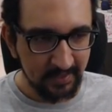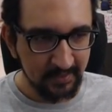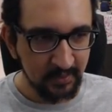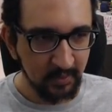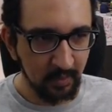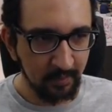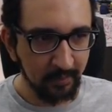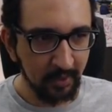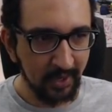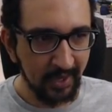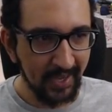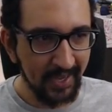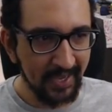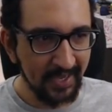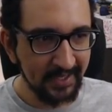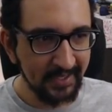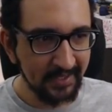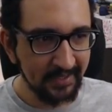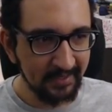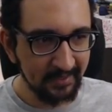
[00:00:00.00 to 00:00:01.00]
So I'm gonna
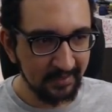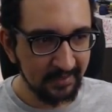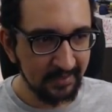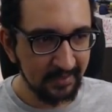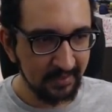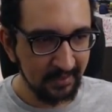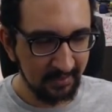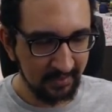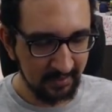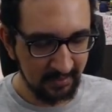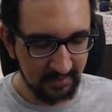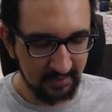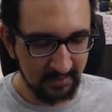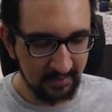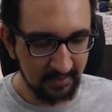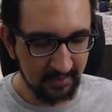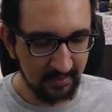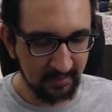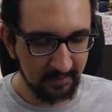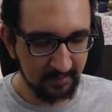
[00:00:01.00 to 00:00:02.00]
edit,
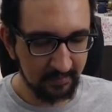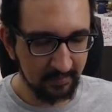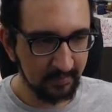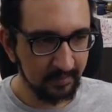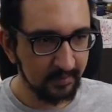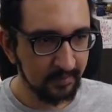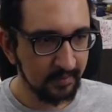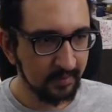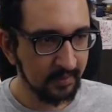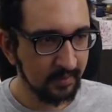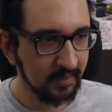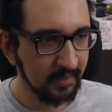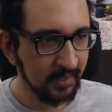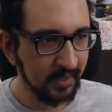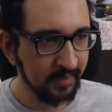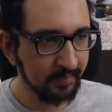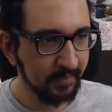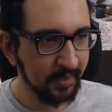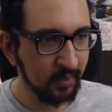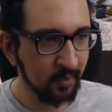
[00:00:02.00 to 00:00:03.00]

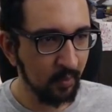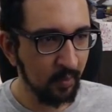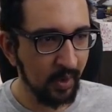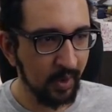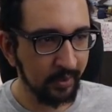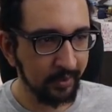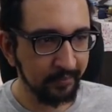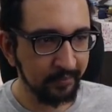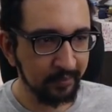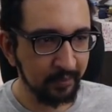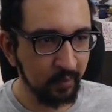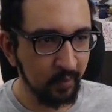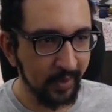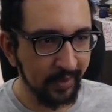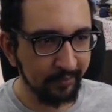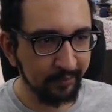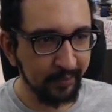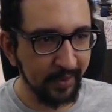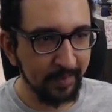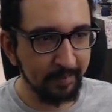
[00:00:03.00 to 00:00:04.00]
let me go out of
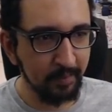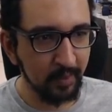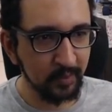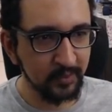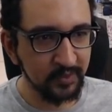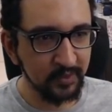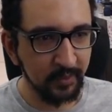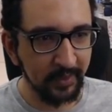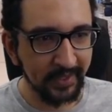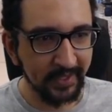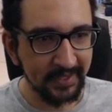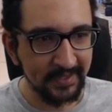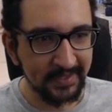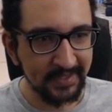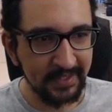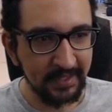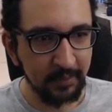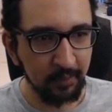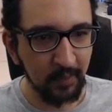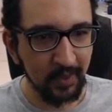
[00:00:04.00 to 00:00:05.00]
wireframe mode so I can
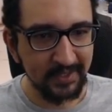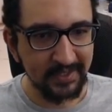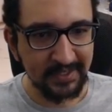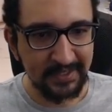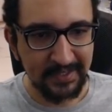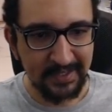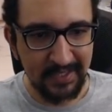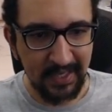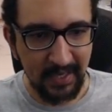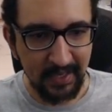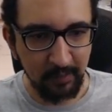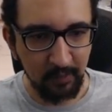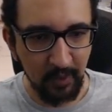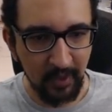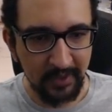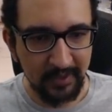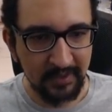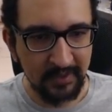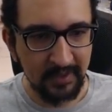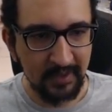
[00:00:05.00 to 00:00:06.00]
see what's inside
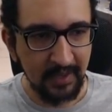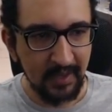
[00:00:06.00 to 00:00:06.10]
what.